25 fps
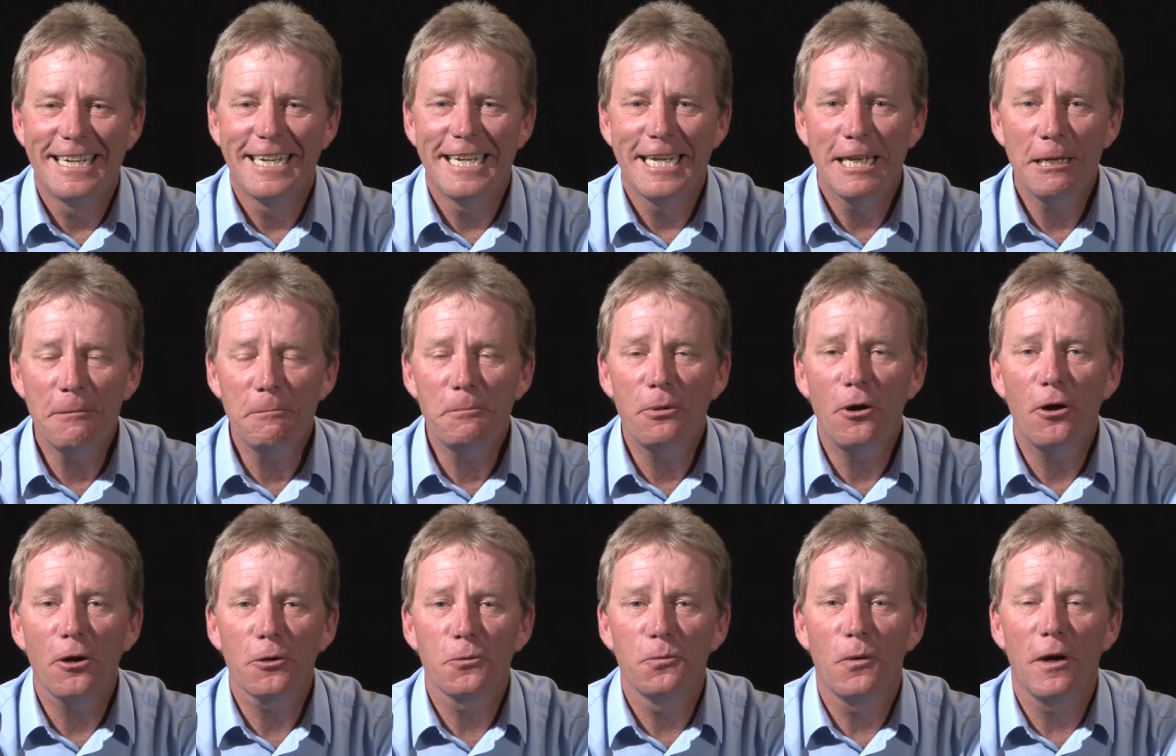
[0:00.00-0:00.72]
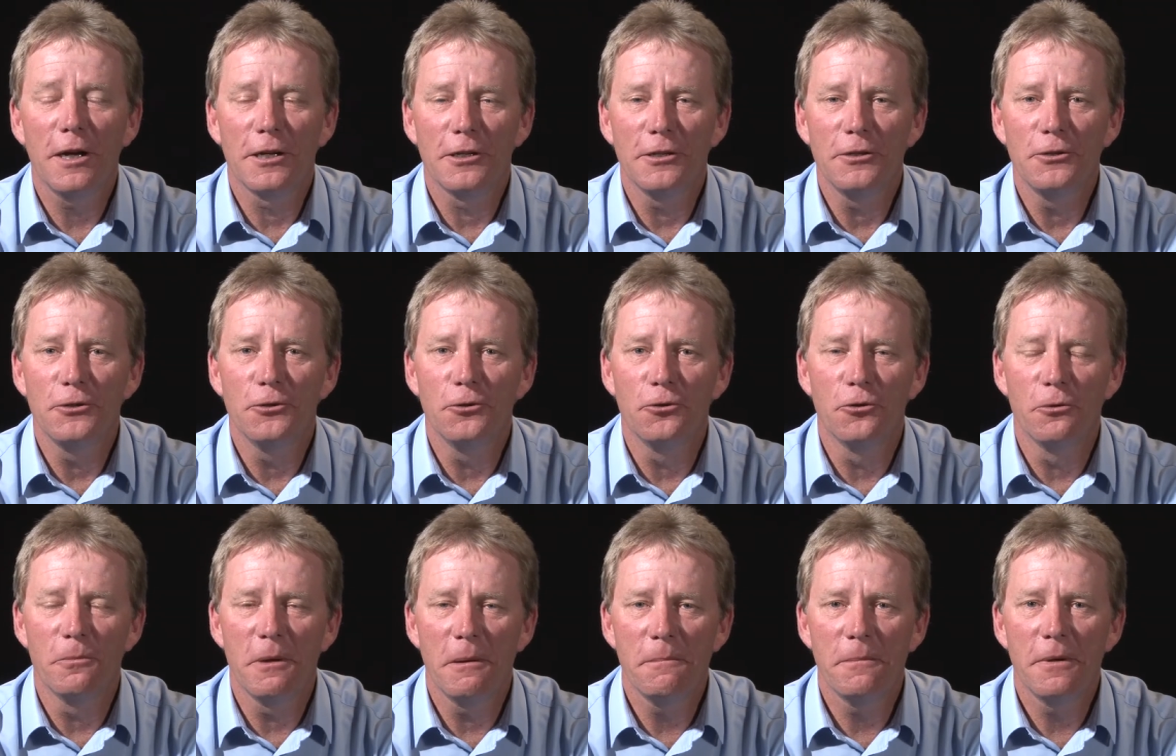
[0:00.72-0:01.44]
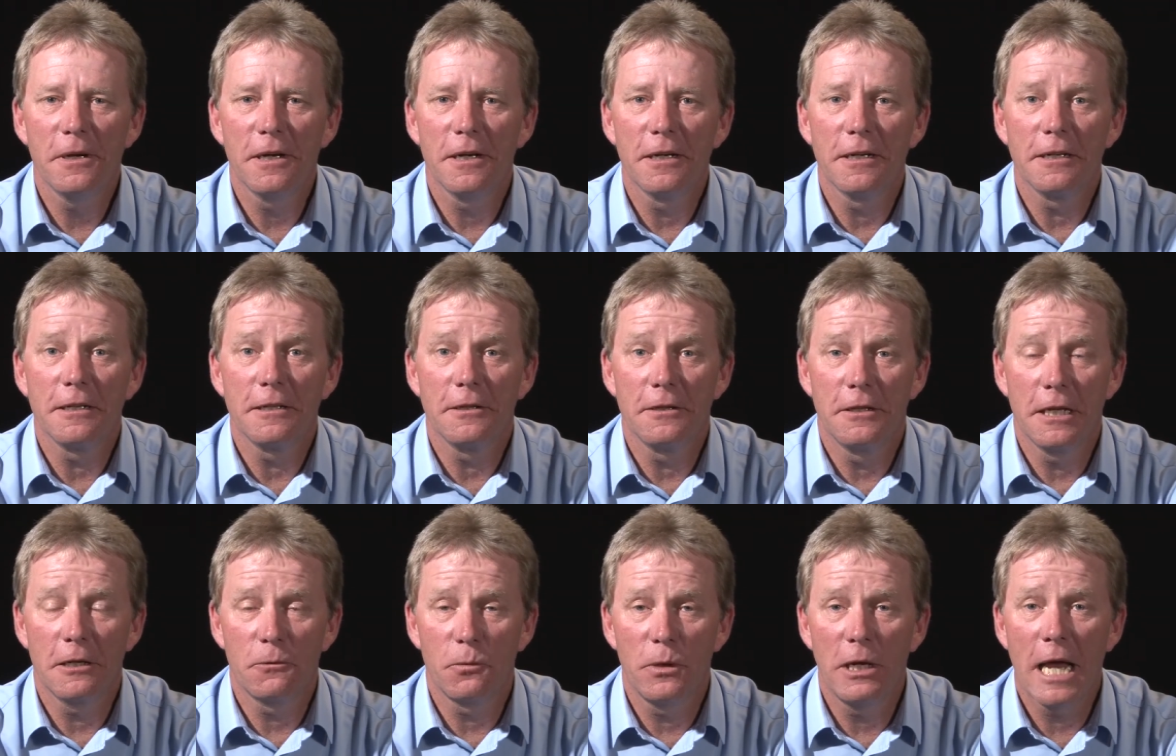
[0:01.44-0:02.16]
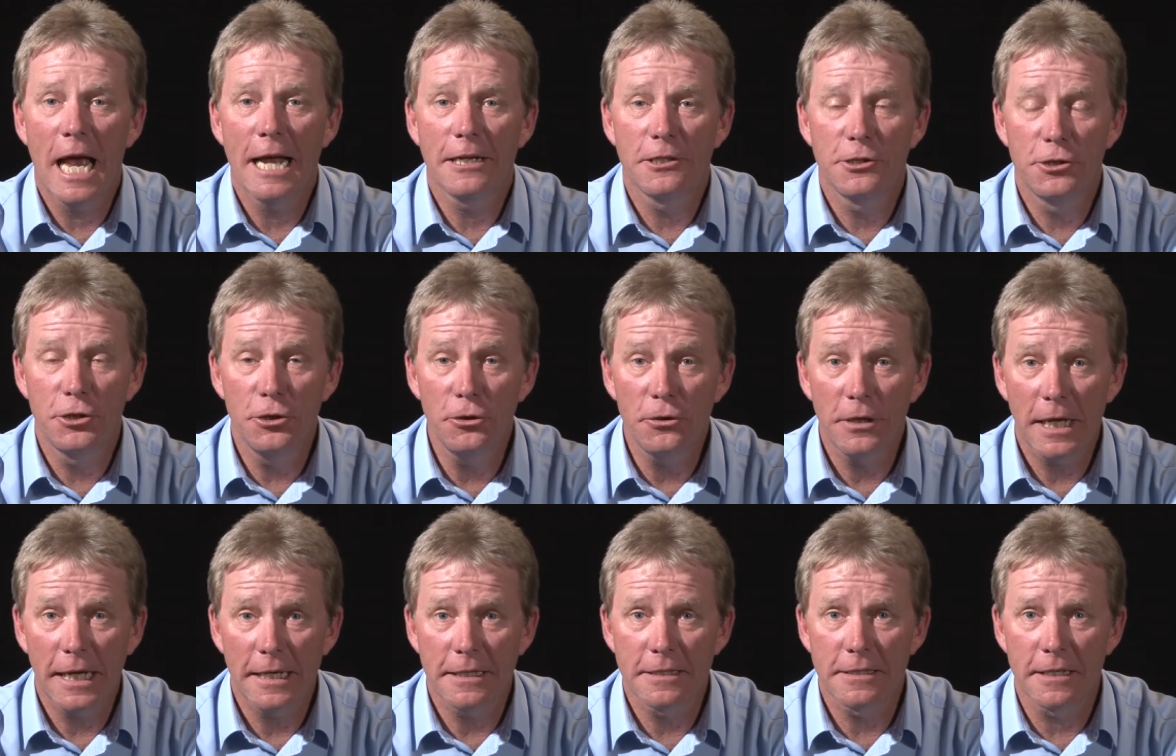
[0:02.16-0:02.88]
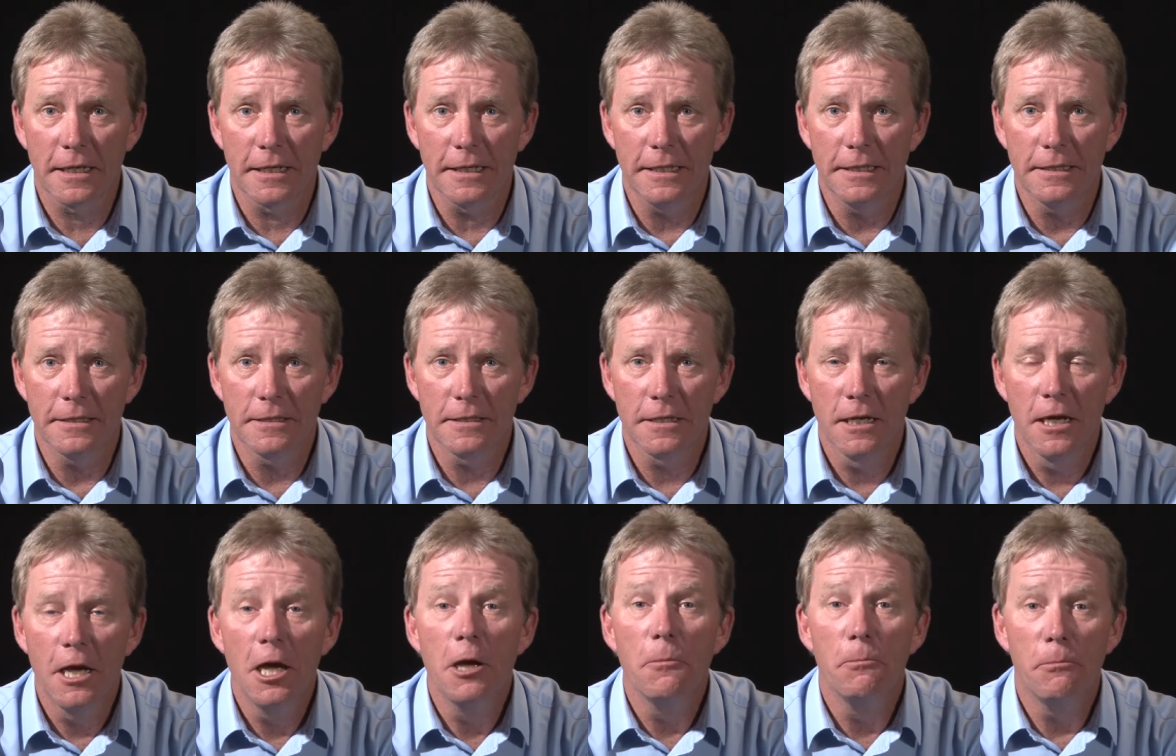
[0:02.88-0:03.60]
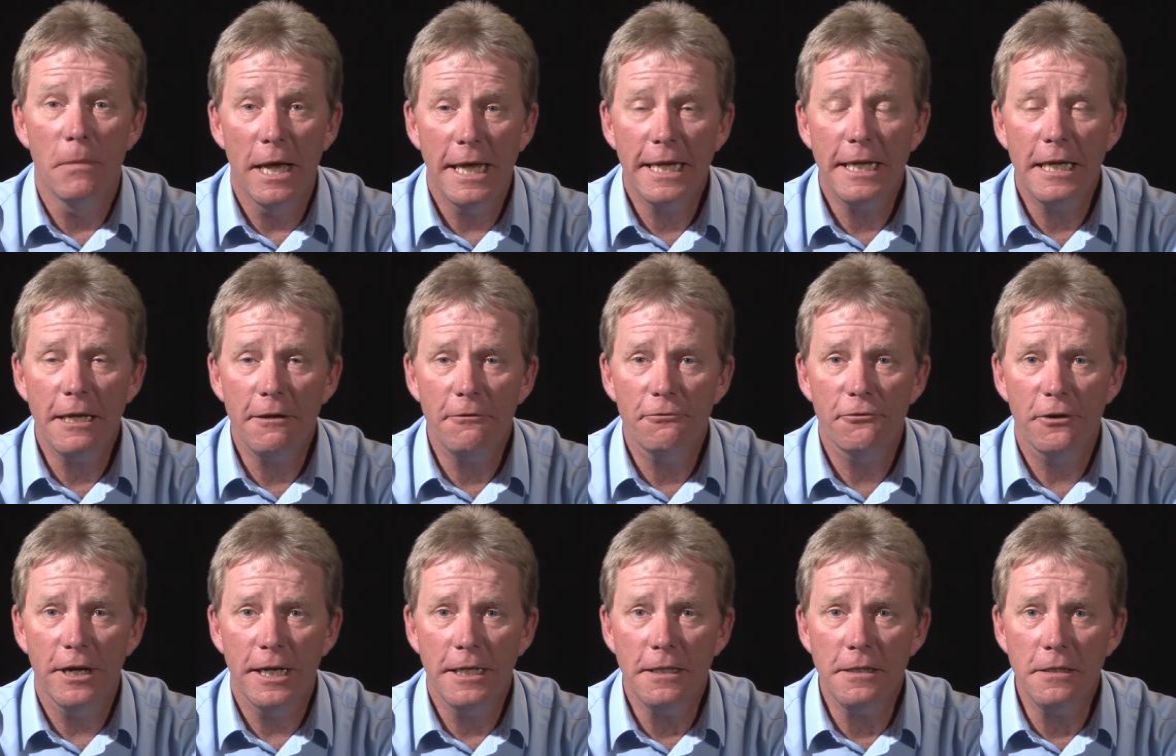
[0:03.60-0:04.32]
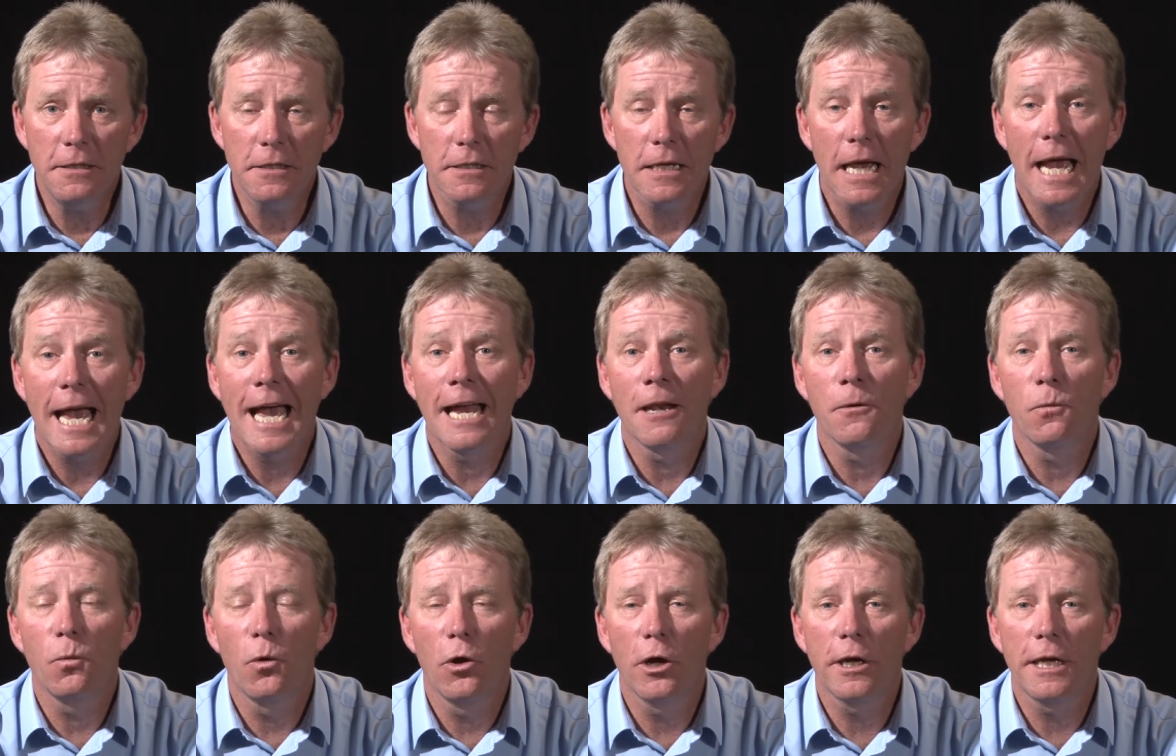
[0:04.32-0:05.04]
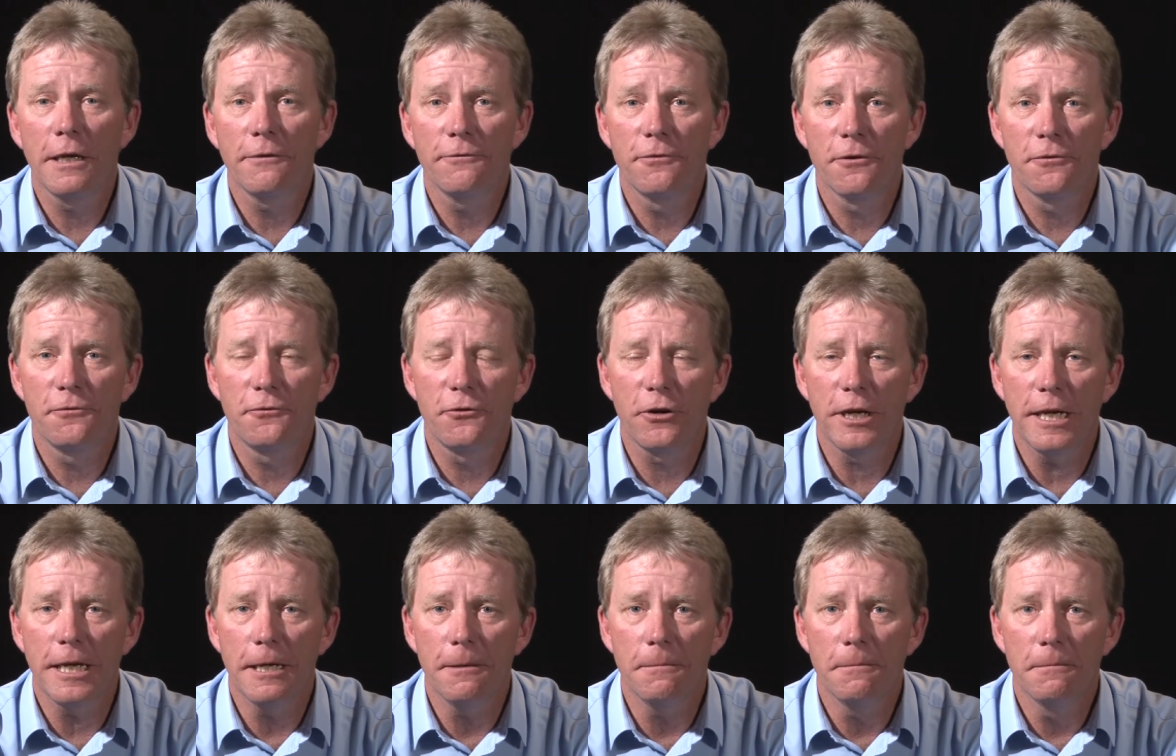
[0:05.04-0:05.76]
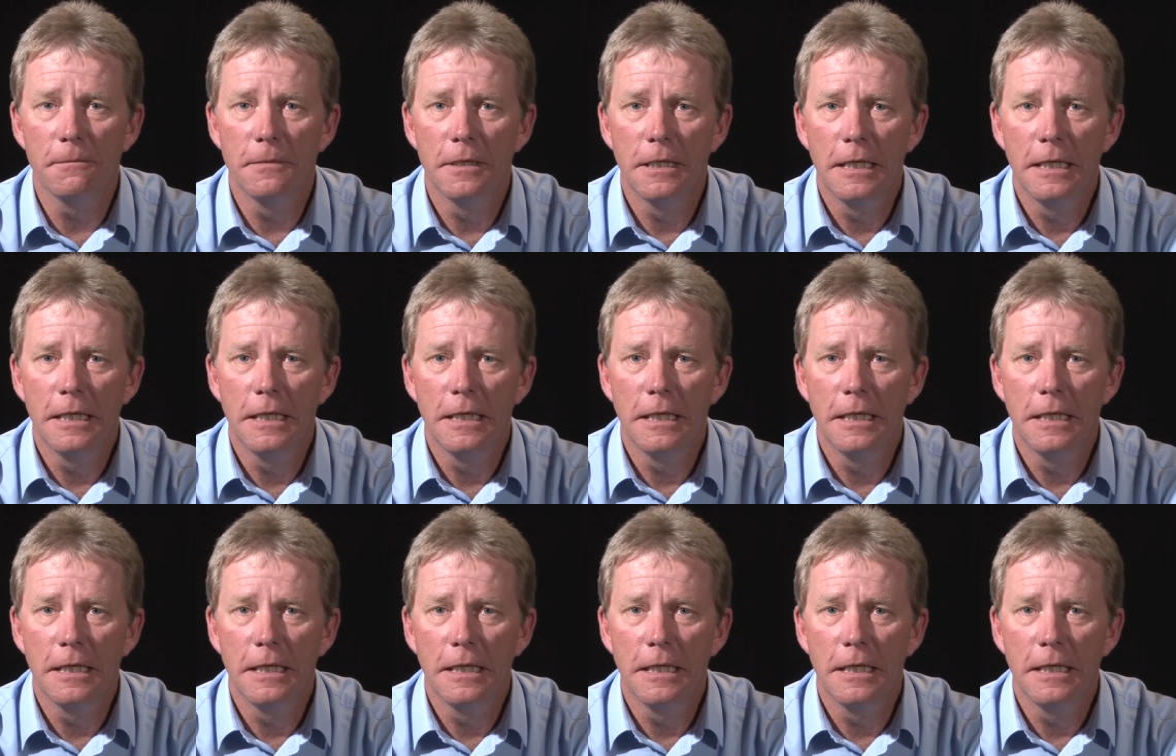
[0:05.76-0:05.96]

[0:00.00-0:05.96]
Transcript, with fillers: In Part 1, you'll remember that we had two case studies making friends and working for free.